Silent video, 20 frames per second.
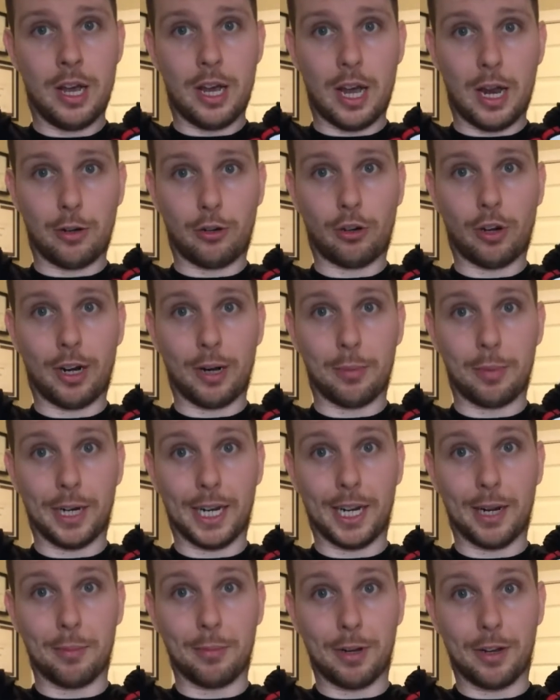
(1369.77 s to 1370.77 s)
I try to bring
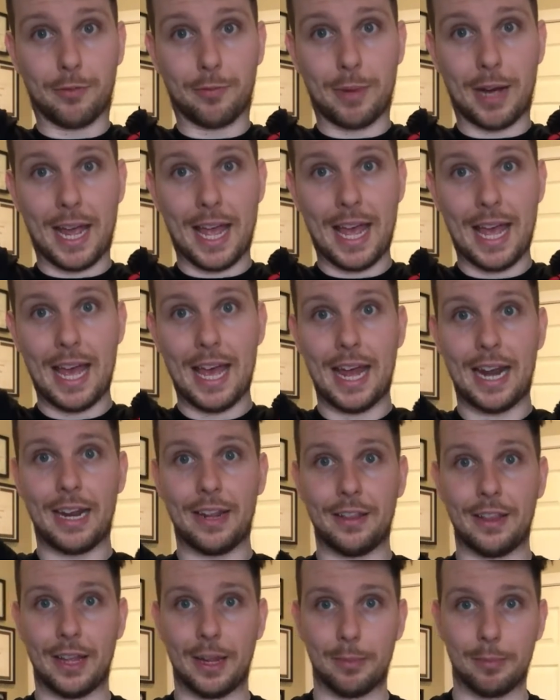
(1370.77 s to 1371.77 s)
it above my head
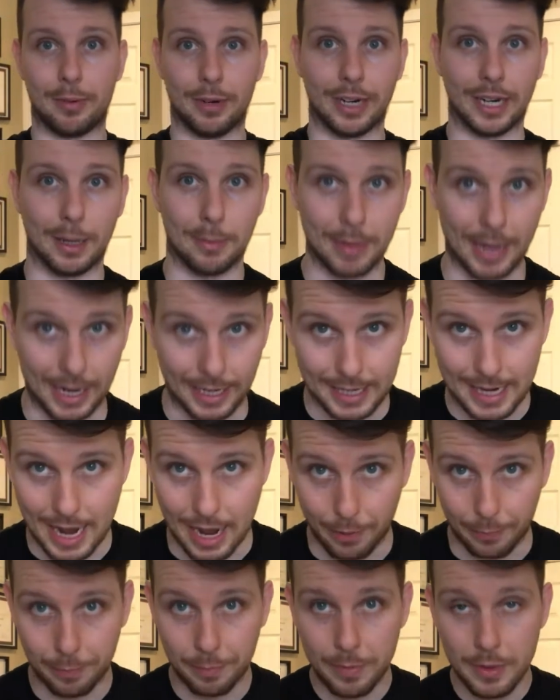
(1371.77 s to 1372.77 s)
and then bring it back down.